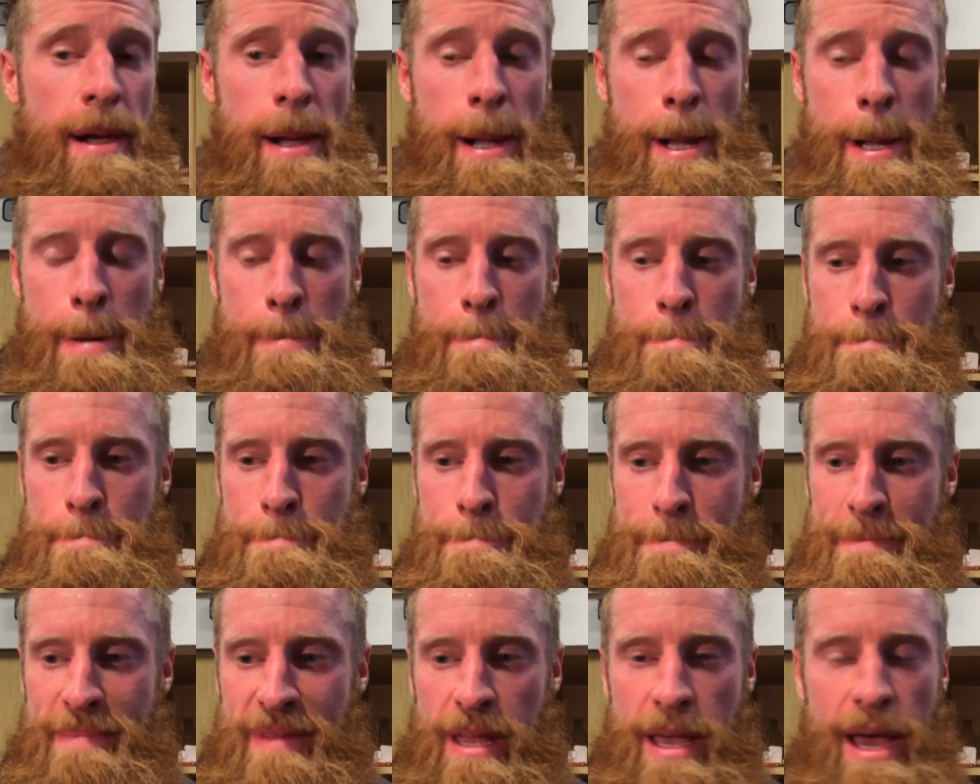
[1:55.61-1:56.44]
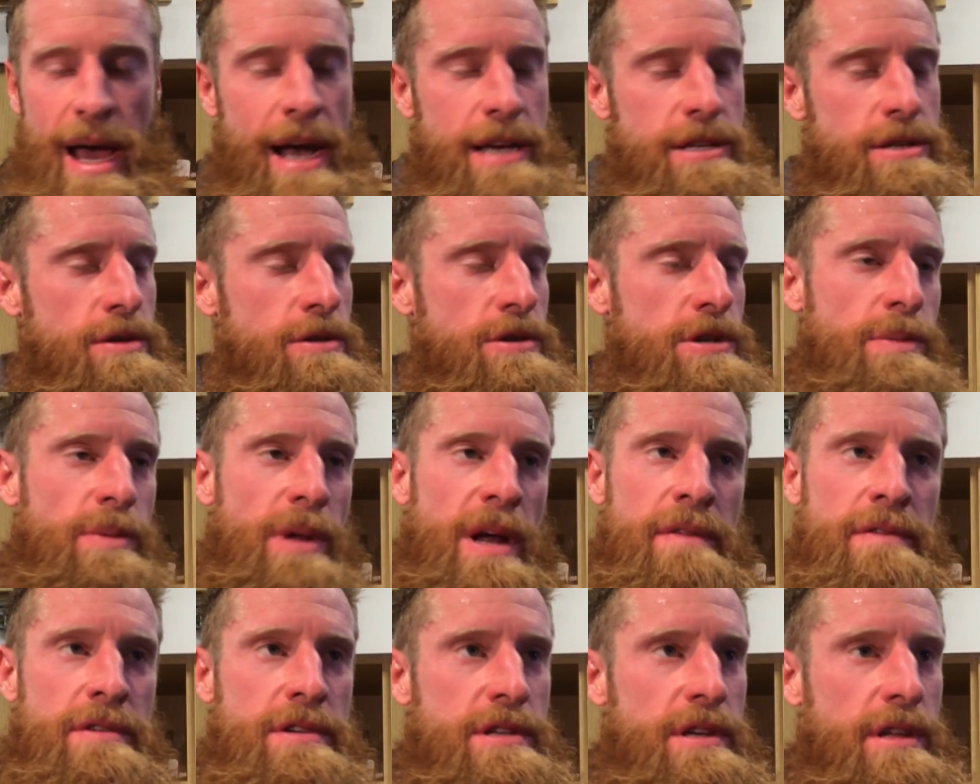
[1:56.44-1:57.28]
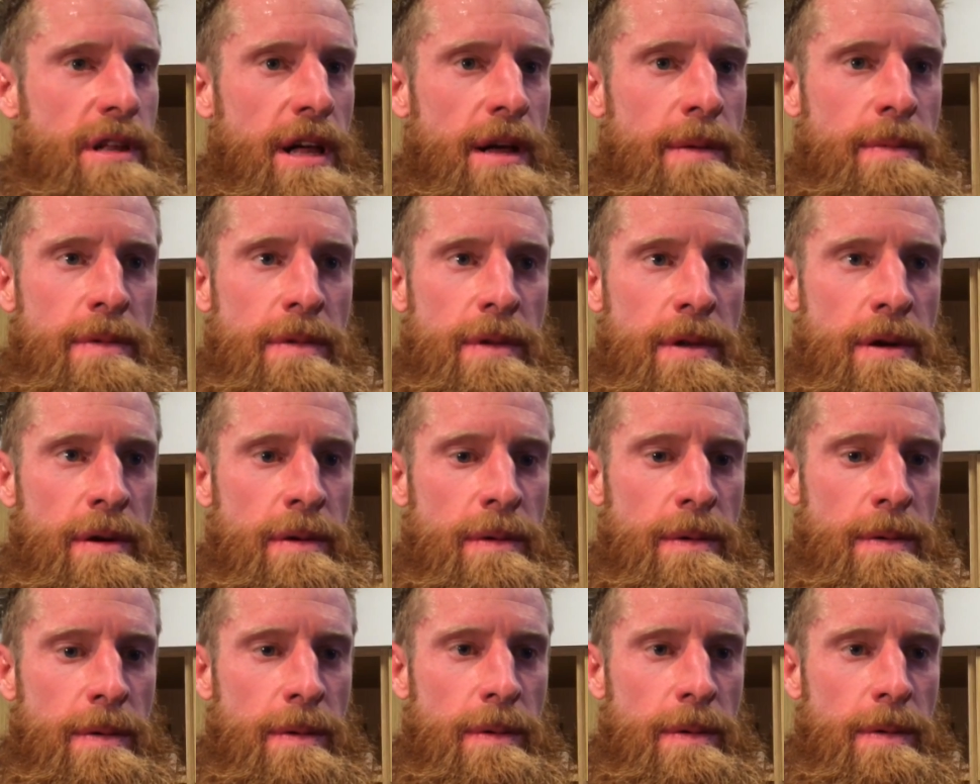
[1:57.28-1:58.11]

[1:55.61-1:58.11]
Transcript: uh, guys who used to play for this club, you know,